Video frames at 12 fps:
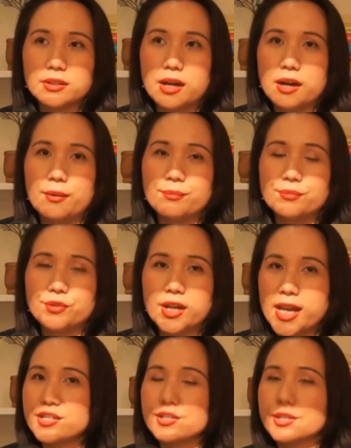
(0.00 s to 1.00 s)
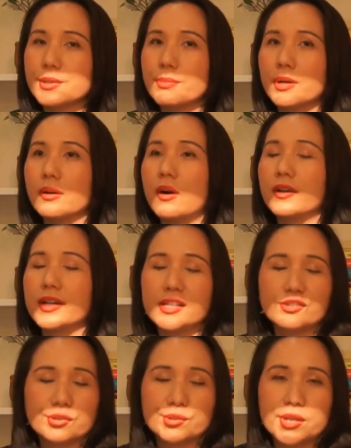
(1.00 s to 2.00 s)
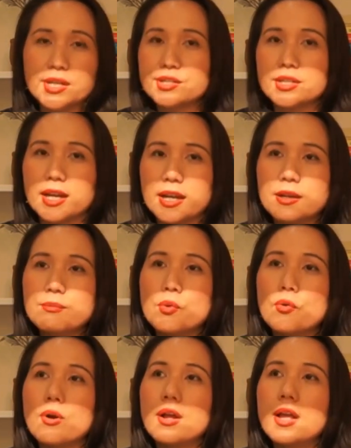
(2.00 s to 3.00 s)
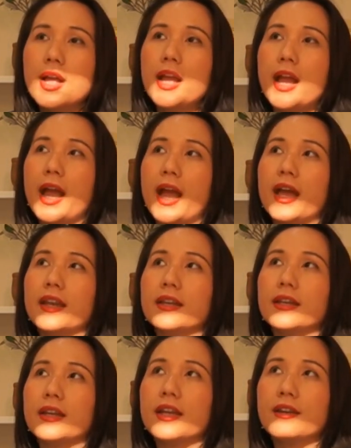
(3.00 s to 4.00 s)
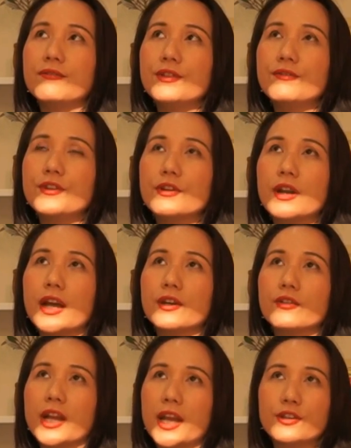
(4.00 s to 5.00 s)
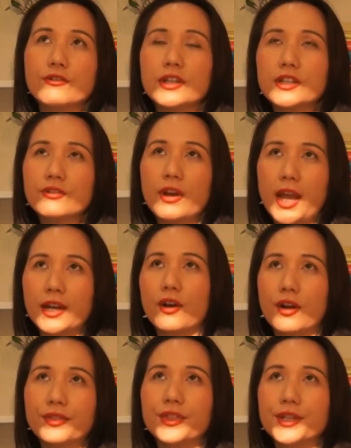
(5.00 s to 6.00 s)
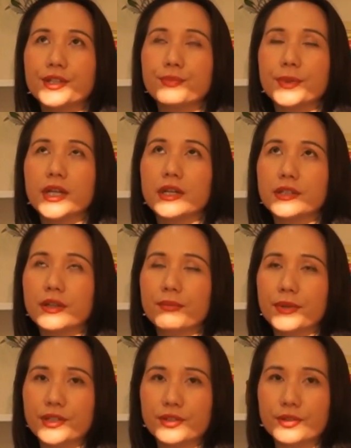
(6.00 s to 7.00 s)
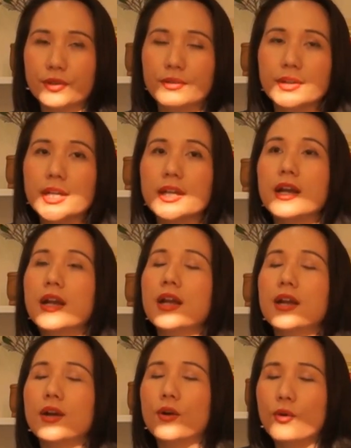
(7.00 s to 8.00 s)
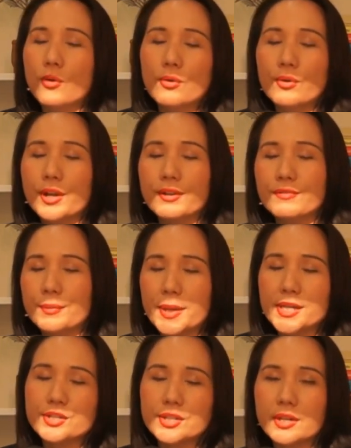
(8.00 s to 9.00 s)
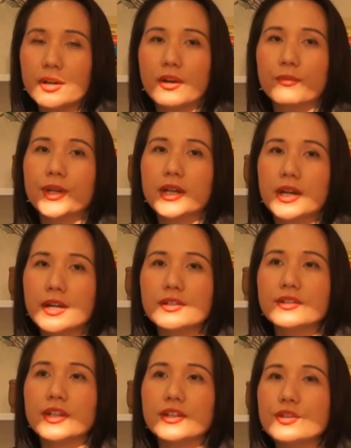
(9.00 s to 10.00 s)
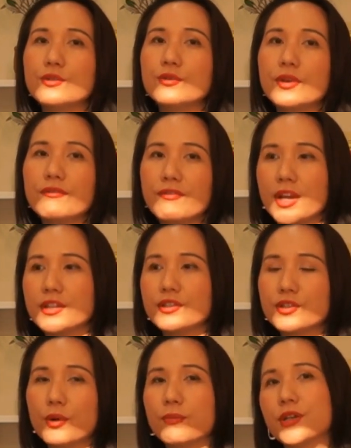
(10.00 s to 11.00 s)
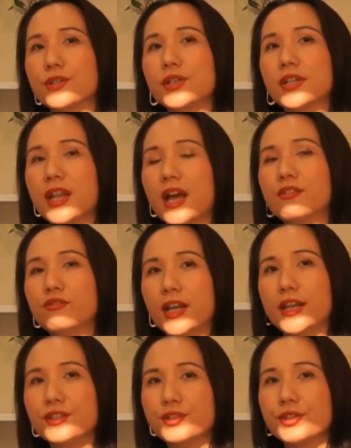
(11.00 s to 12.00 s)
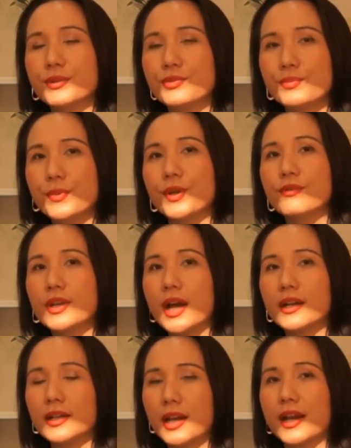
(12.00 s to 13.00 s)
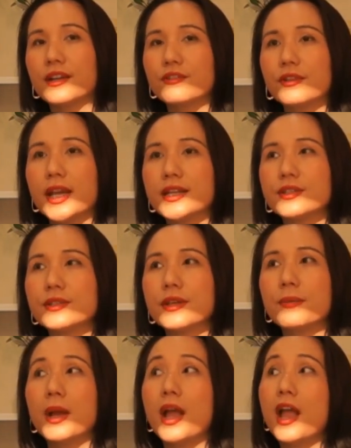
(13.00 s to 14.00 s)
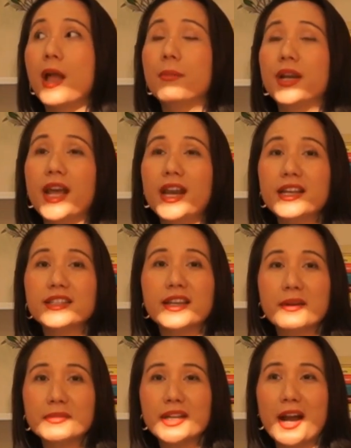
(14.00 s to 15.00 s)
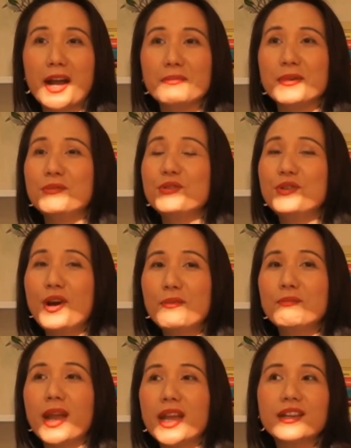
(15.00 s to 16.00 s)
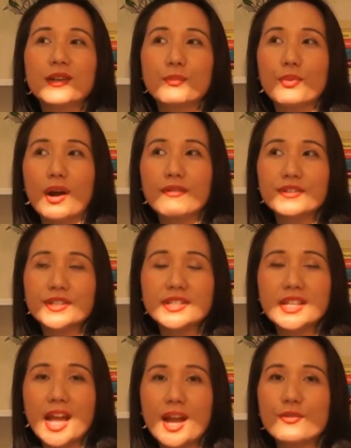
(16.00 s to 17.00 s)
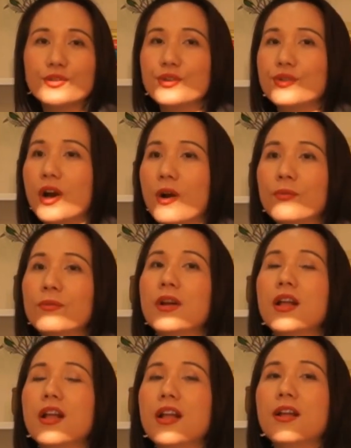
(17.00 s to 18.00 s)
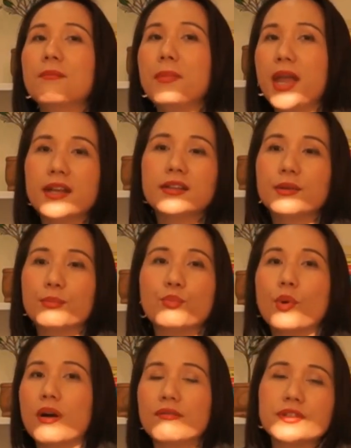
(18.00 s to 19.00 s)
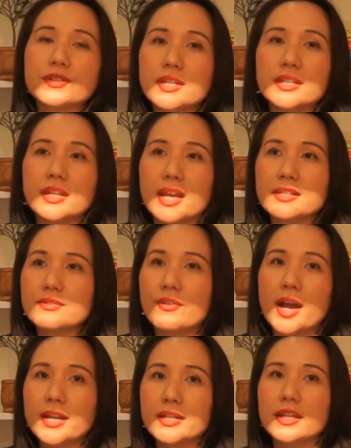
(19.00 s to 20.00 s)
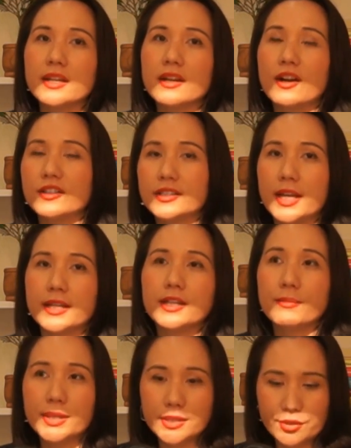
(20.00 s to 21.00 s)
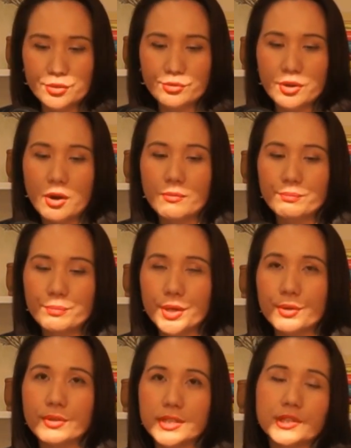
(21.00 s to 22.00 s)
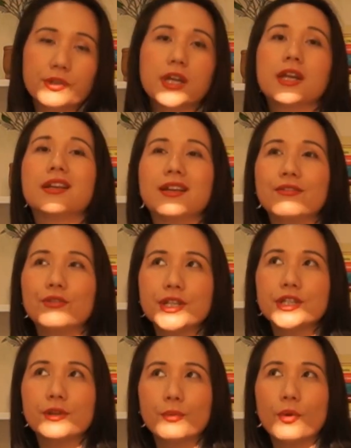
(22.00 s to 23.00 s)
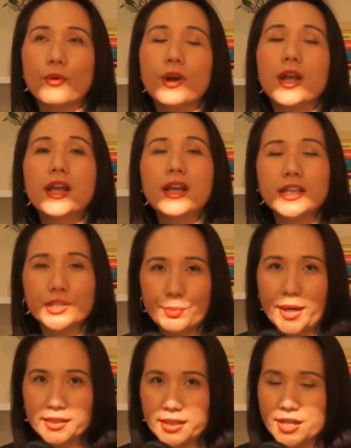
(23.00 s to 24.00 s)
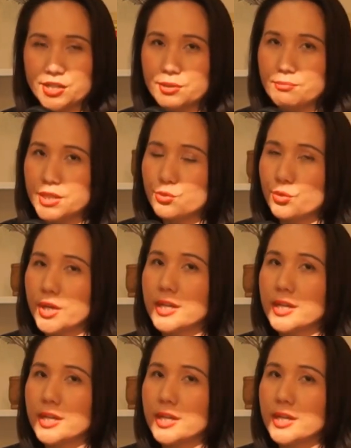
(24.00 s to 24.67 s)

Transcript: relationship or on that transaction anymore. And if you feel like, okay, you need to hand on this because of history or information now, because that you invest so much in that relationship to build that client relationship. But at the same time, if you don't make the profits now, you don't make the profits in next 5 year or 10 year because you don't build it in a reasonable expectation between